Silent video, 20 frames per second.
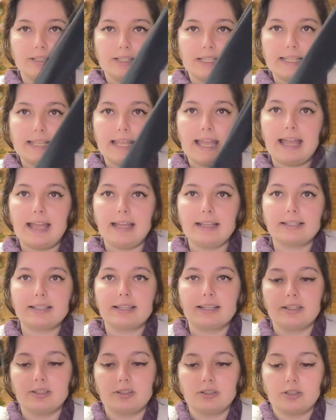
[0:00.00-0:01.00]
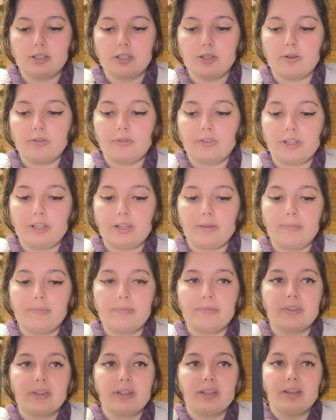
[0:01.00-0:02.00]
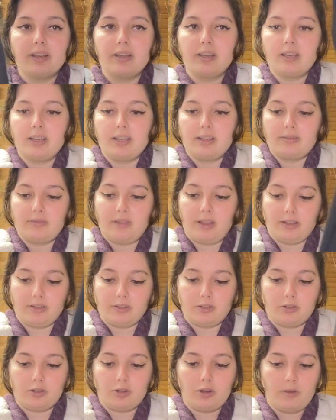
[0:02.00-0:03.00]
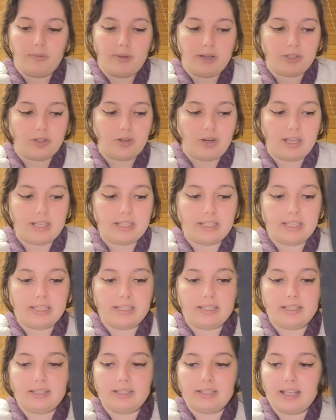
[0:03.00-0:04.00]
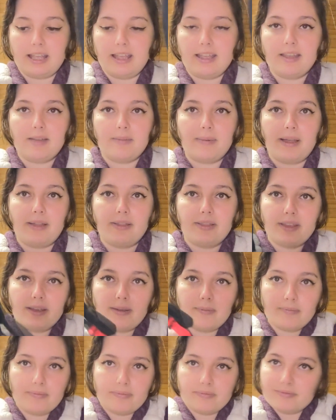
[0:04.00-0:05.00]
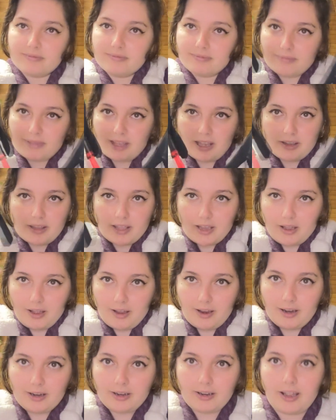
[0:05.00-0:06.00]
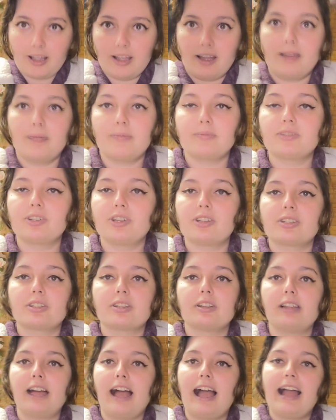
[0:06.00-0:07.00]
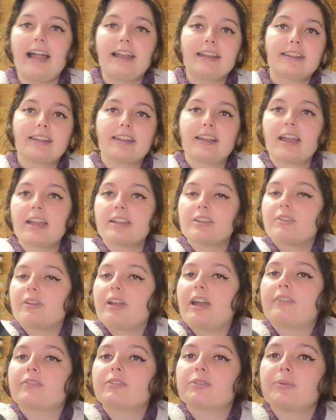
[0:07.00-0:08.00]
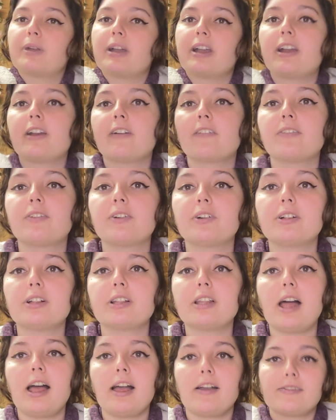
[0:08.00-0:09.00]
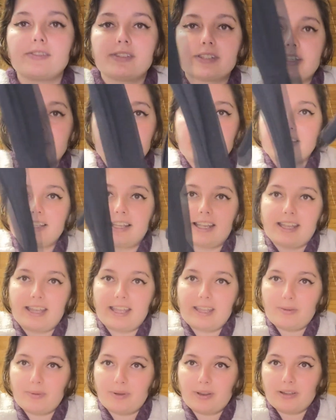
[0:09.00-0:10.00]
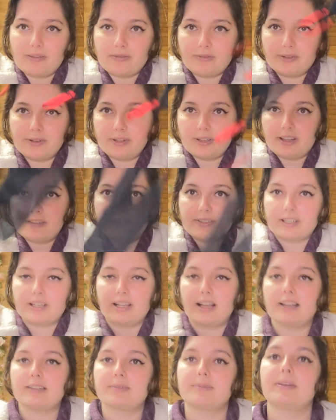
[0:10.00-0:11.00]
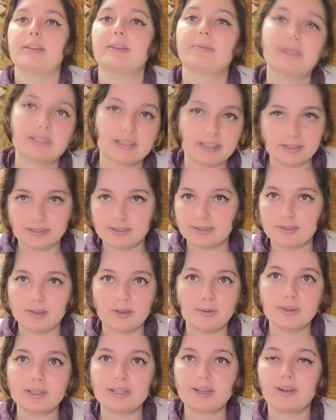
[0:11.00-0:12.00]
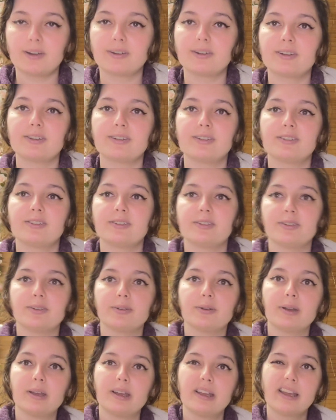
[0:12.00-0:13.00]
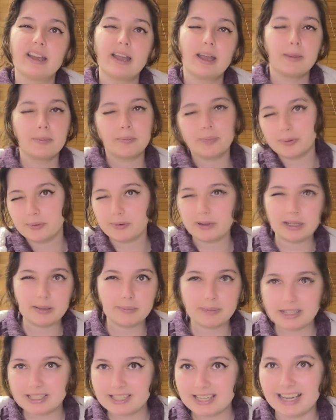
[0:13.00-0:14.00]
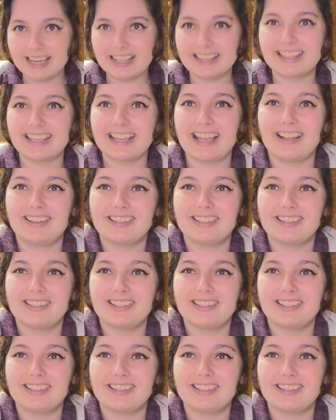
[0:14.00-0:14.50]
See that? Two of them. Not too much crazy to say about them. There they are. I'm just glad that I don't have to wear full gloves because I hate wearing full gloves in cosplay. It makes it so much harder to do pretty much anything